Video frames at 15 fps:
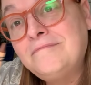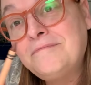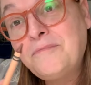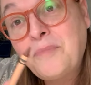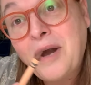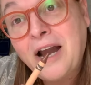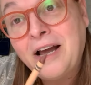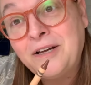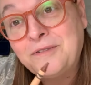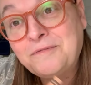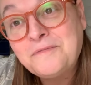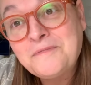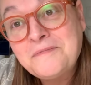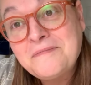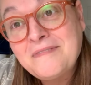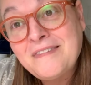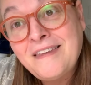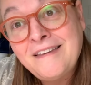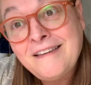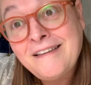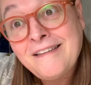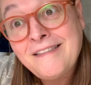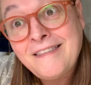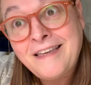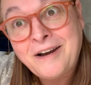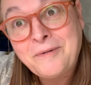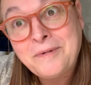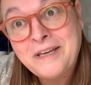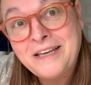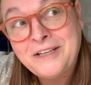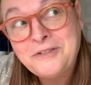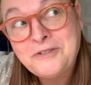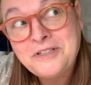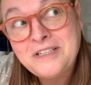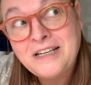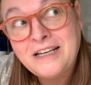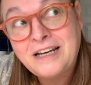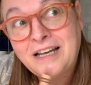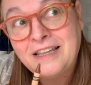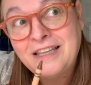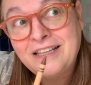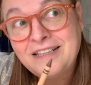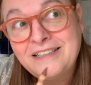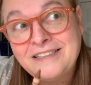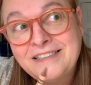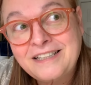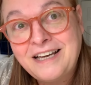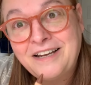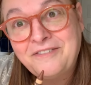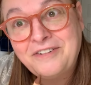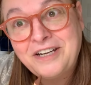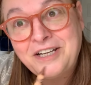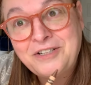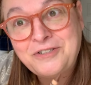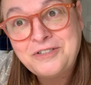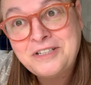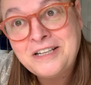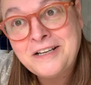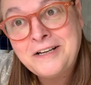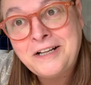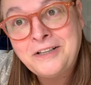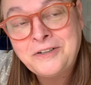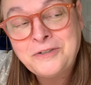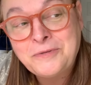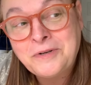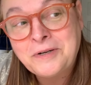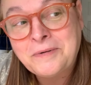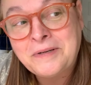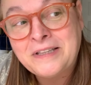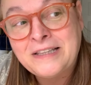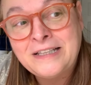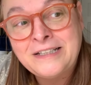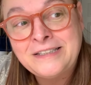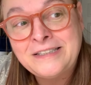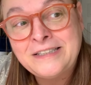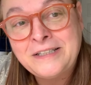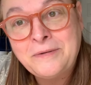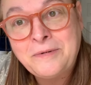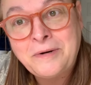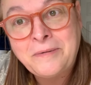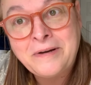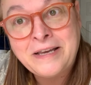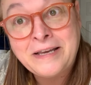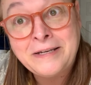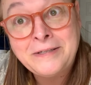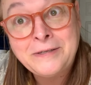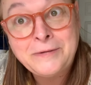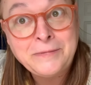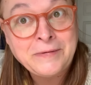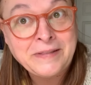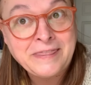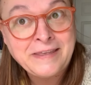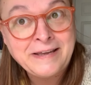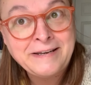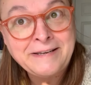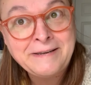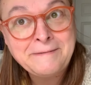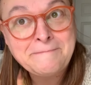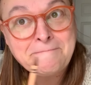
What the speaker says: Brown. That'll be interesting. I think this is kind of an interesting color to work with. Let's see what we can do with it.